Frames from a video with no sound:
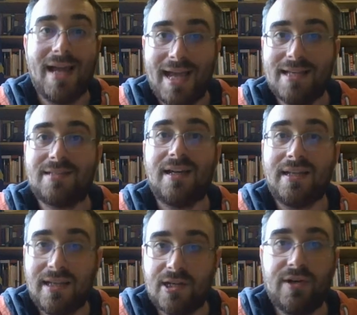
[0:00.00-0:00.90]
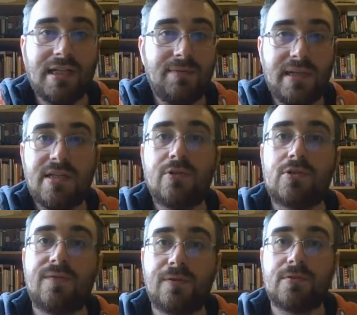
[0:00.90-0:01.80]
as an incredibly
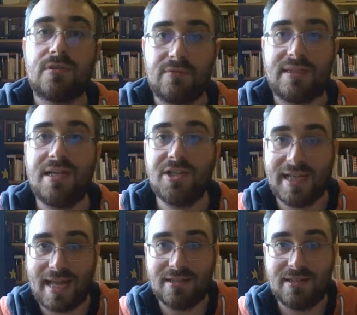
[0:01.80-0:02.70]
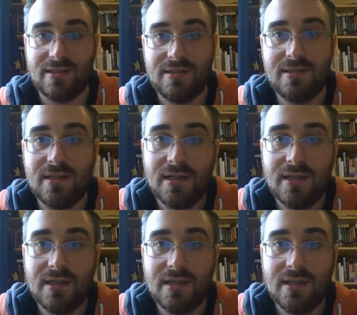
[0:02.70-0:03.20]
useful strategic asset